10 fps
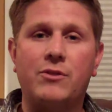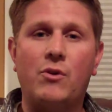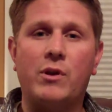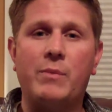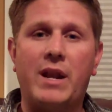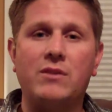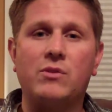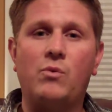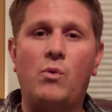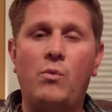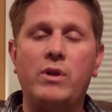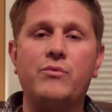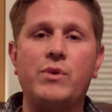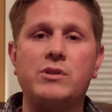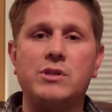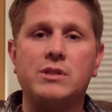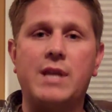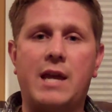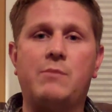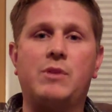I thought about it. I said, well, what if we just
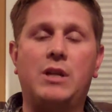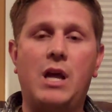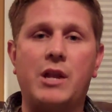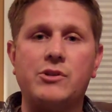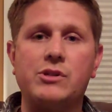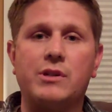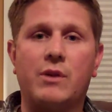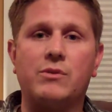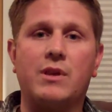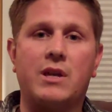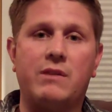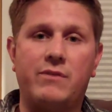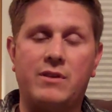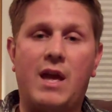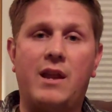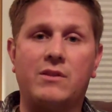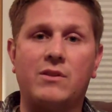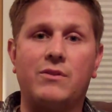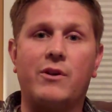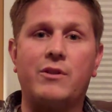take him to lunch? And I was thinking, if he's at
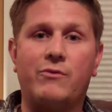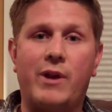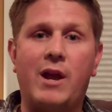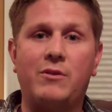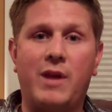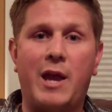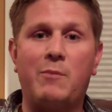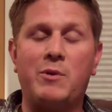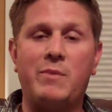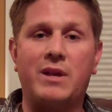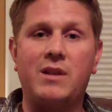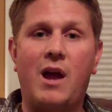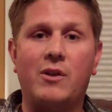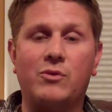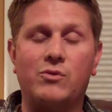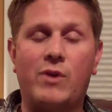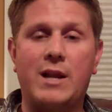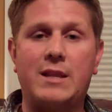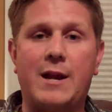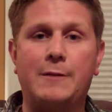exit 33, I'll take him to McDonald's
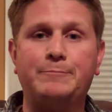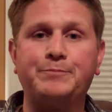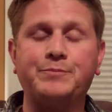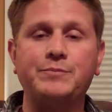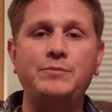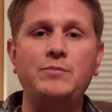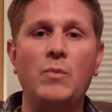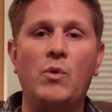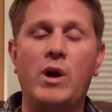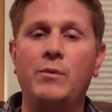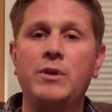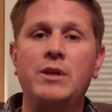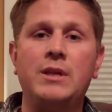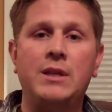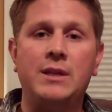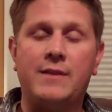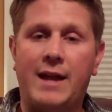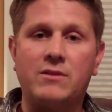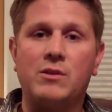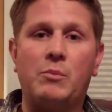right there. Well,
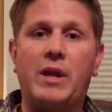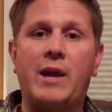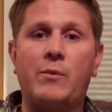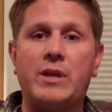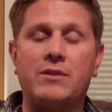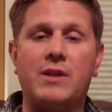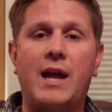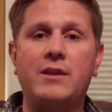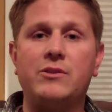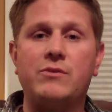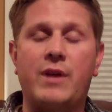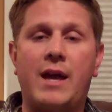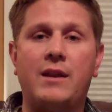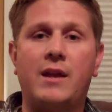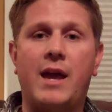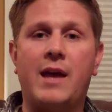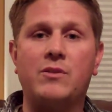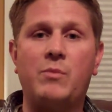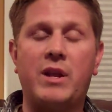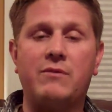that's the plan. We decided to do that. I
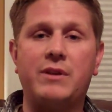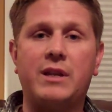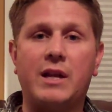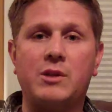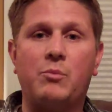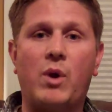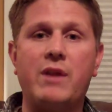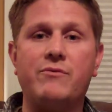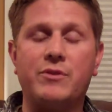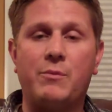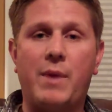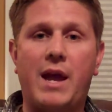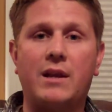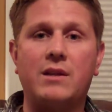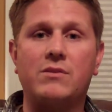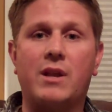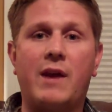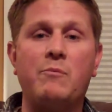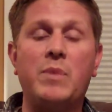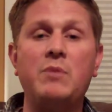asked Ben if he'd like to pray for the man, and he said,
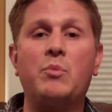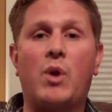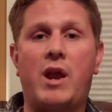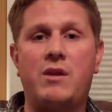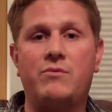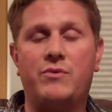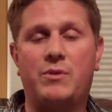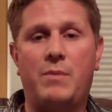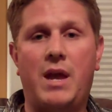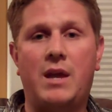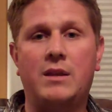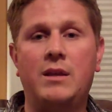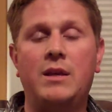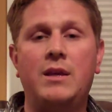I've been praying for the man.